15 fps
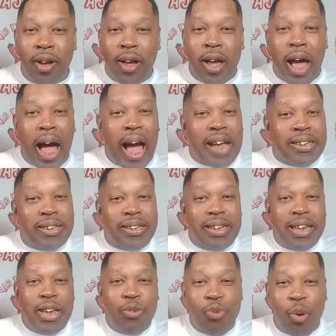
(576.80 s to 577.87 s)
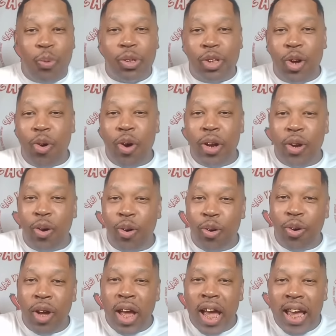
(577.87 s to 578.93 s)
I seen what was going
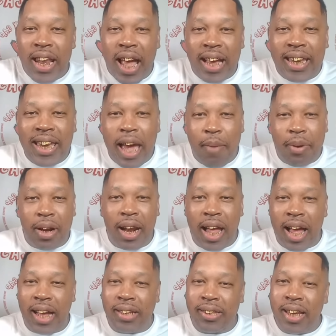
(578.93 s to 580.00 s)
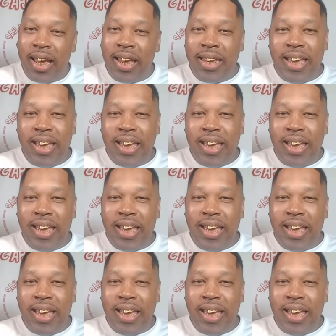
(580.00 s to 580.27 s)
on, and I capitalized.